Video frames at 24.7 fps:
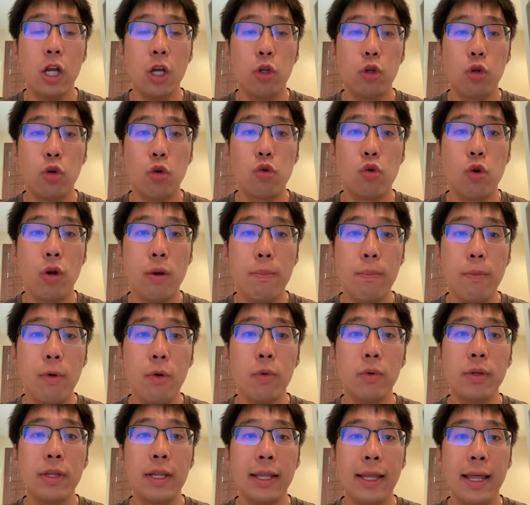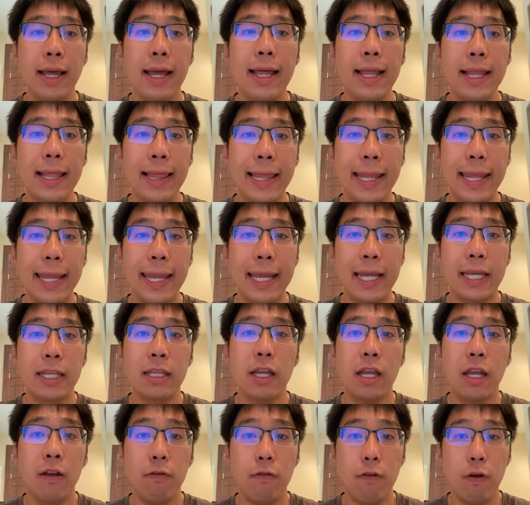to remove the leaked
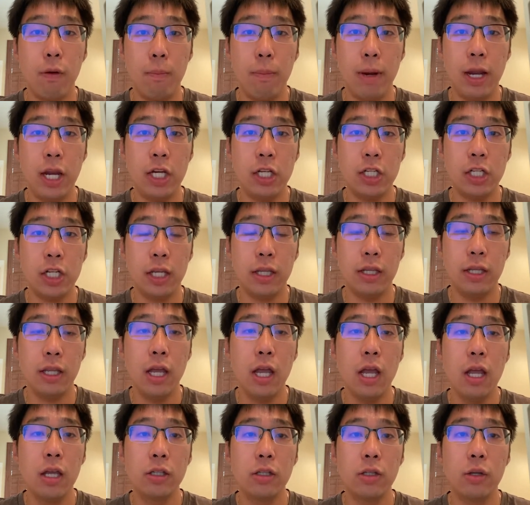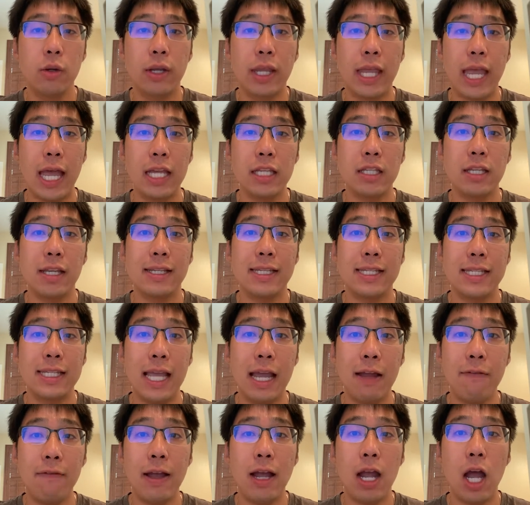information, so it gets a
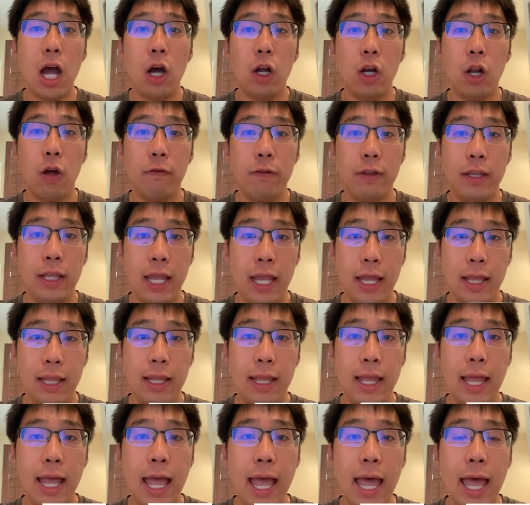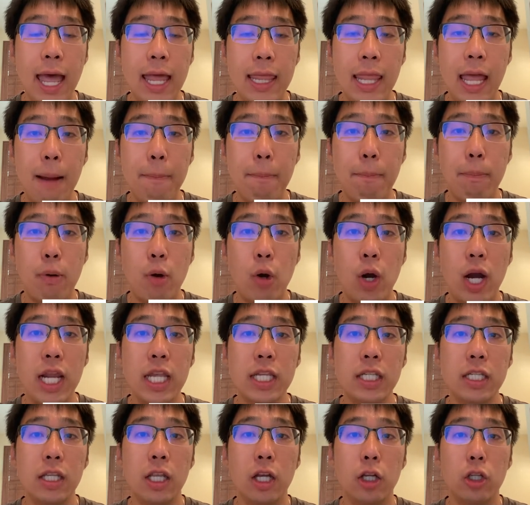7 out of 10. That
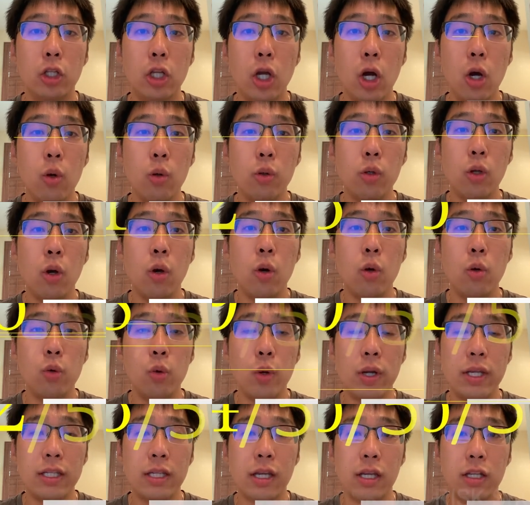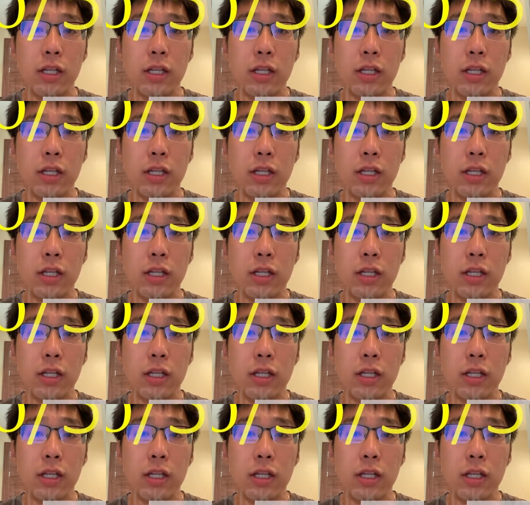brings the total risk